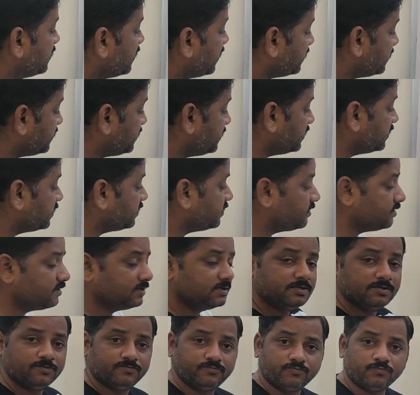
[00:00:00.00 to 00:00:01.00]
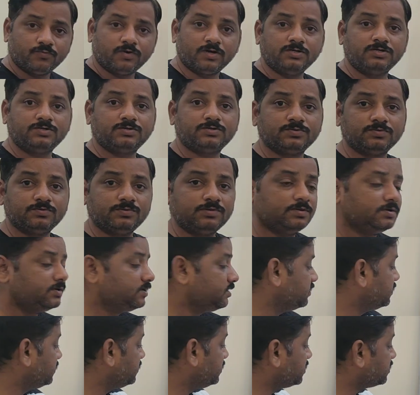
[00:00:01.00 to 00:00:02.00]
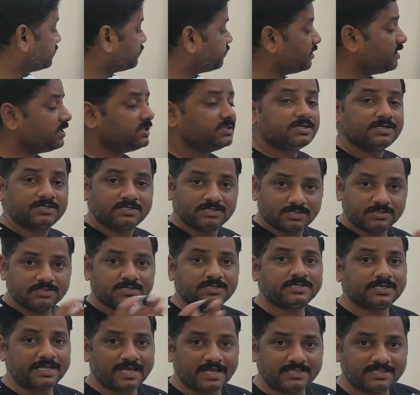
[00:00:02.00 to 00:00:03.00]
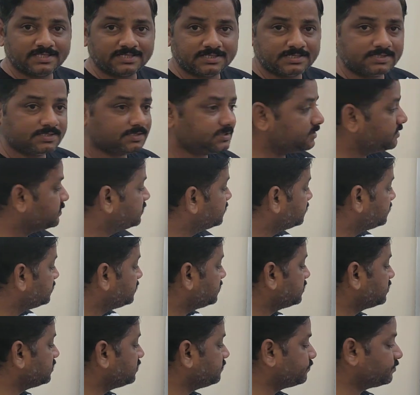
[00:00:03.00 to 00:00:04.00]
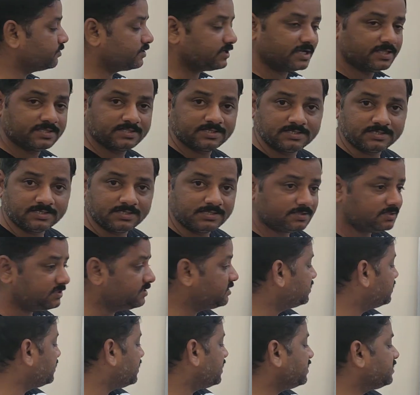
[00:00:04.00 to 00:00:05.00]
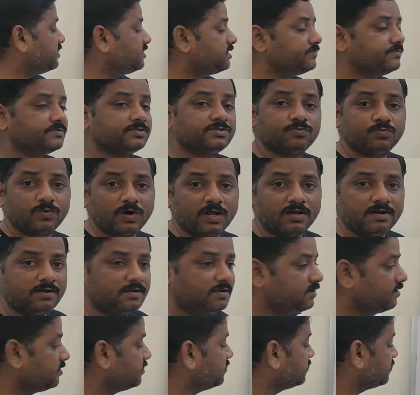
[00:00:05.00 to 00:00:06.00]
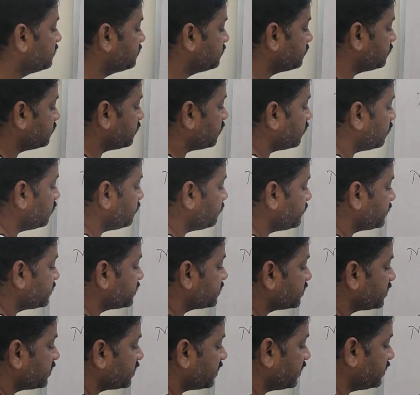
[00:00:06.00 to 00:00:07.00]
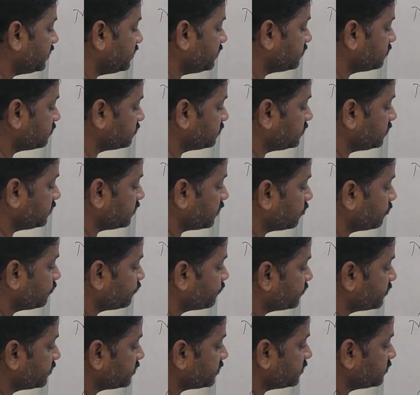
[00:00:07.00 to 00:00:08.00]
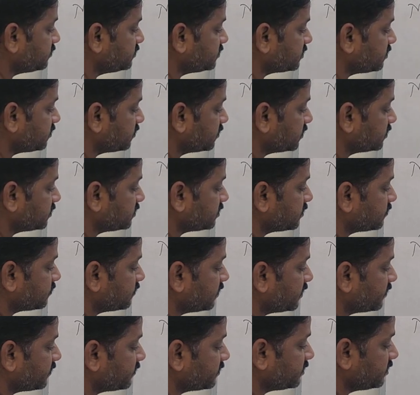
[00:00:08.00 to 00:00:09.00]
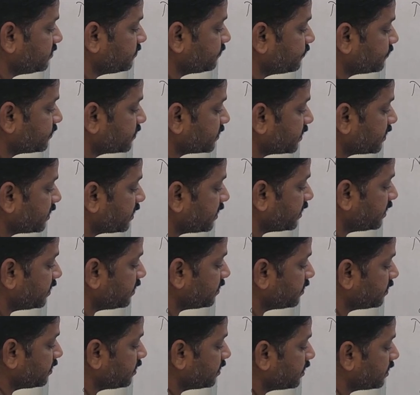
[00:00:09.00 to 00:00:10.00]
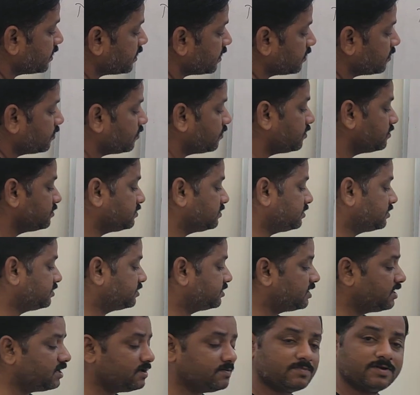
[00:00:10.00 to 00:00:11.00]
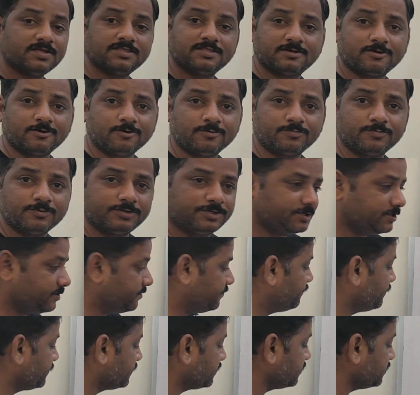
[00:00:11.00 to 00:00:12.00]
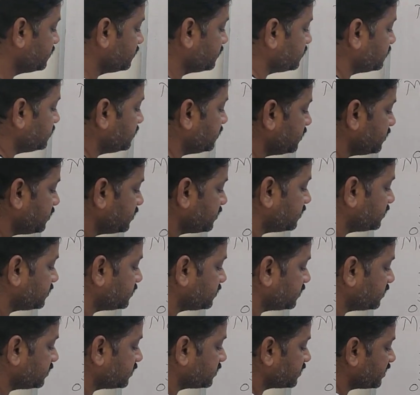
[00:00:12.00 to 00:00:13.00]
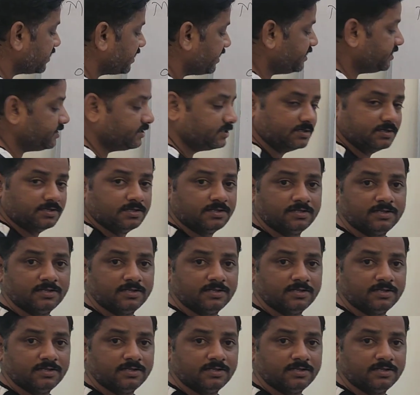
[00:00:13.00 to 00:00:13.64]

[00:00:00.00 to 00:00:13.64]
And here, if you want to display that result as it is, this input as it is, then AND it with 1. So all bits are high, so the output, you just look at this. Whatever the input I had, I got the same as an output here. So the result is 8.